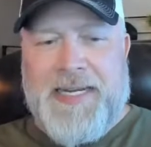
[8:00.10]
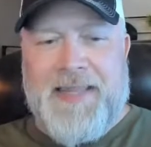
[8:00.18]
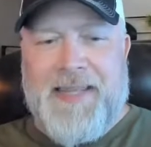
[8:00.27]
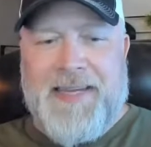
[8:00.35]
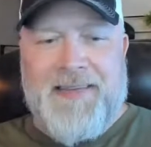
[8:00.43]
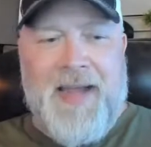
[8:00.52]

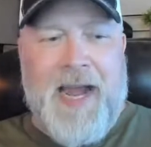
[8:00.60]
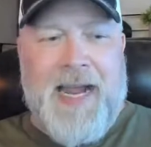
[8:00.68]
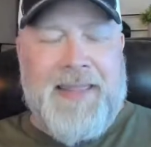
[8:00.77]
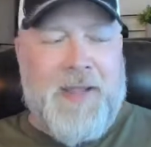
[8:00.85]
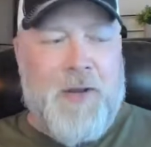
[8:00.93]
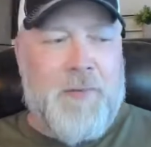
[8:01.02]
and they
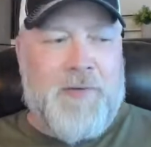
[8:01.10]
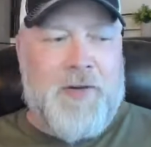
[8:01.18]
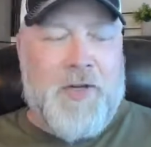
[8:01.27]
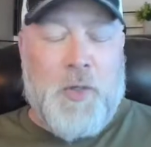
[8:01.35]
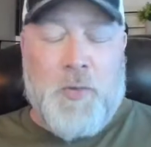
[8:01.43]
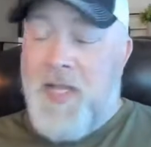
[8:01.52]
die, they
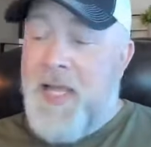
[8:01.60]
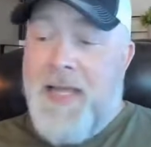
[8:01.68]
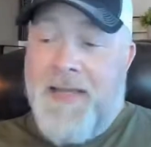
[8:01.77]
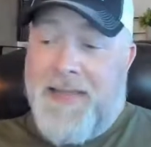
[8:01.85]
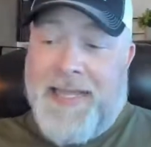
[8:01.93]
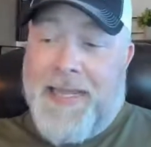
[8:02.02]
overdose,
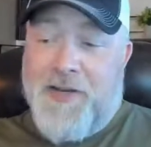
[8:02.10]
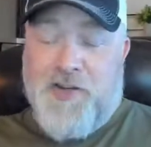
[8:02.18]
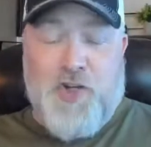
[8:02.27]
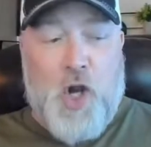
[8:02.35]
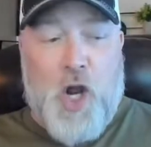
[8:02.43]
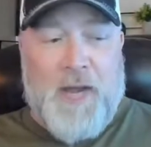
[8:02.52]
they get
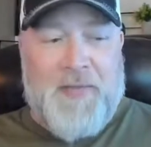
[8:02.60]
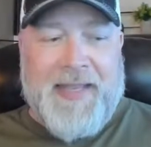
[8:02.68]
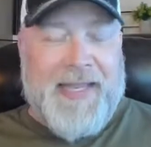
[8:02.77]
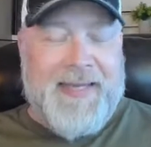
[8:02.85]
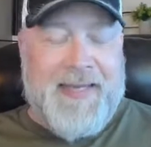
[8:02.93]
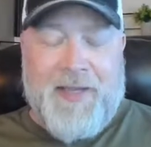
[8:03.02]
shot, they
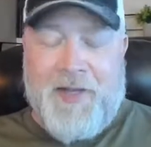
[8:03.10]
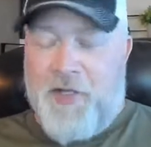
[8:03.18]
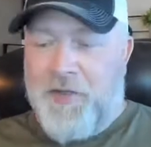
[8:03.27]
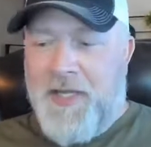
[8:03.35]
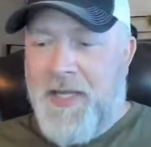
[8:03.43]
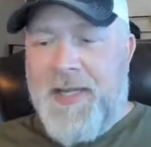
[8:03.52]
get
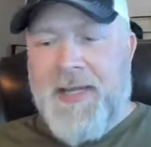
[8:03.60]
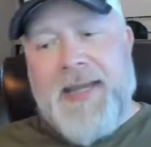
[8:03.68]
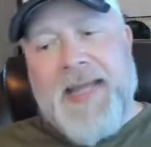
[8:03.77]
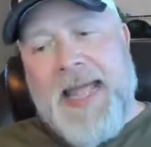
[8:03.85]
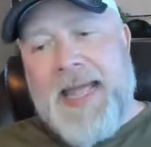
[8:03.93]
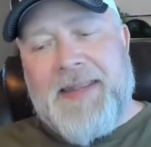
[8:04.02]
killed,
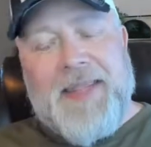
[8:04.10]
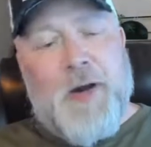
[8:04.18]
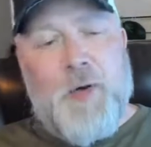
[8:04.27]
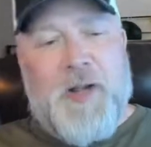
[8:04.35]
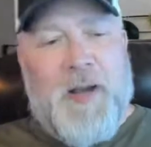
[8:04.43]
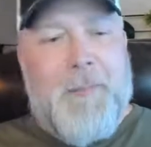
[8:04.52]
and they
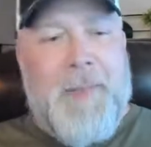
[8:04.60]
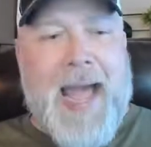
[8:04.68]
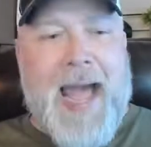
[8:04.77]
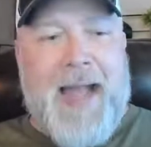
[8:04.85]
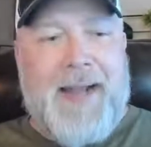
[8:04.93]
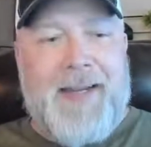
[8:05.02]
don't come
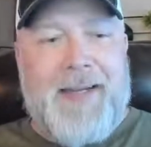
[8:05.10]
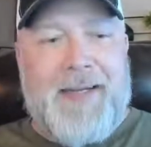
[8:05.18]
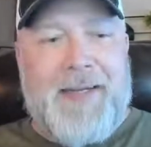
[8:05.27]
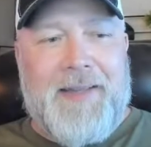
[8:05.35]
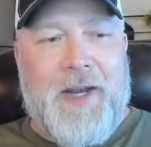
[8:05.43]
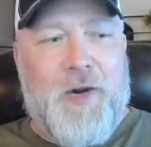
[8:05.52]
back.
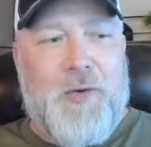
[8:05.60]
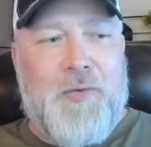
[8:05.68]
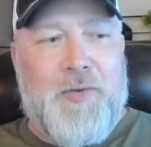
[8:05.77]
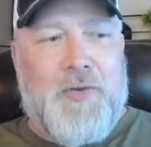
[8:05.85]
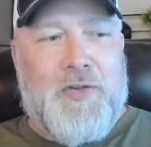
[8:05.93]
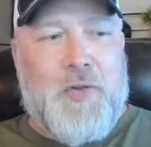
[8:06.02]
They don't,
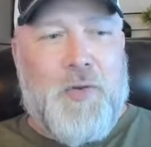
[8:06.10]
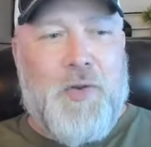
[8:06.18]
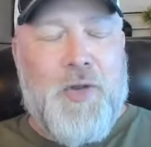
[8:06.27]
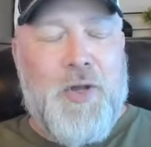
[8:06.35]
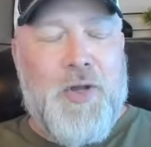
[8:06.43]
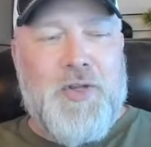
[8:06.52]
so
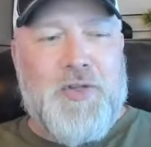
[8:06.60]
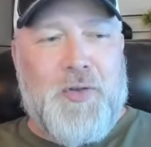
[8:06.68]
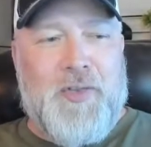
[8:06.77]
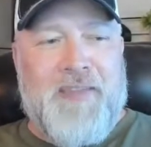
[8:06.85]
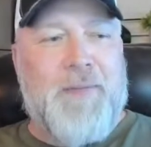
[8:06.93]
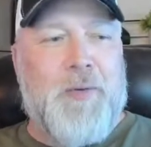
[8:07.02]

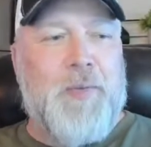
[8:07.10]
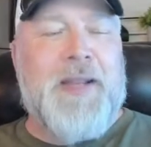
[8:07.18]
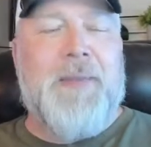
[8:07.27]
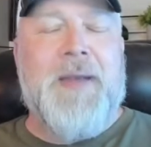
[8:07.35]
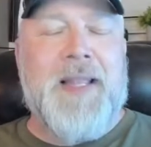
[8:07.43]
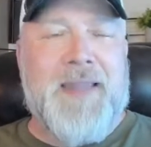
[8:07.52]
they've been
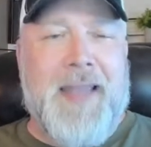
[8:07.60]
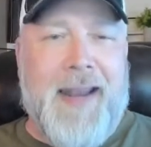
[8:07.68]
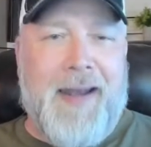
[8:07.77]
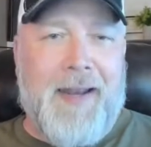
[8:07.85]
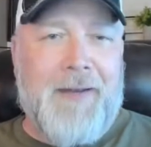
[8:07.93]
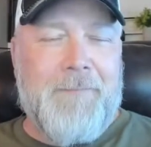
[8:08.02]

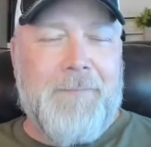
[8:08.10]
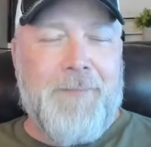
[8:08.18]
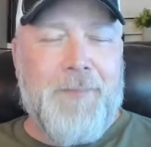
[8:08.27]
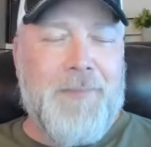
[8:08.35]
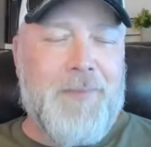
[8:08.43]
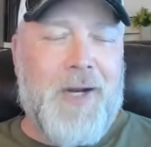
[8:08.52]
rehabilitated,
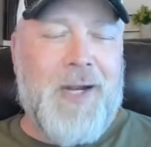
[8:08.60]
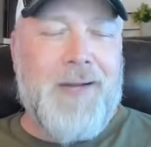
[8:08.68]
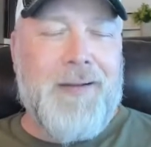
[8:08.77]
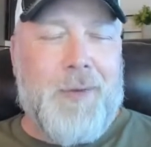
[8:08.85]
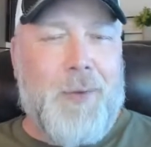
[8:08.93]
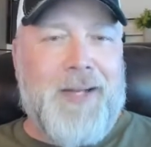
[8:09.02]
right?
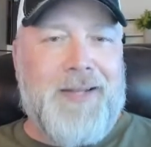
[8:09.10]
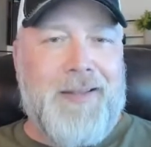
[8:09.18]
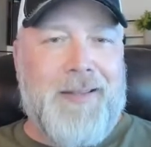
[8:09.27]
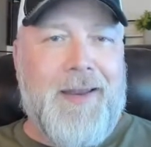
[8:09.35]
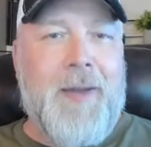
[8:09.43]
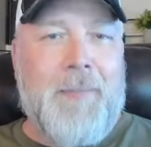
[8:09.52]
According to
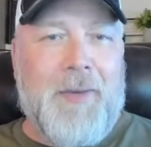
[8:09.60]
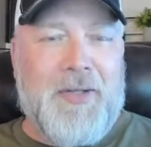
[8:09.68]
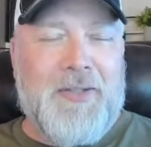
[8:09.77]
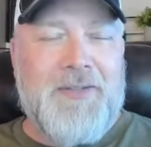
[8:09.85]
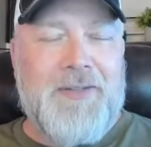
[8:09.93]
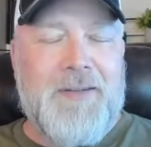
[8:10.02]
the
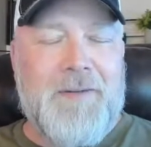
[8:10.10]
numbers.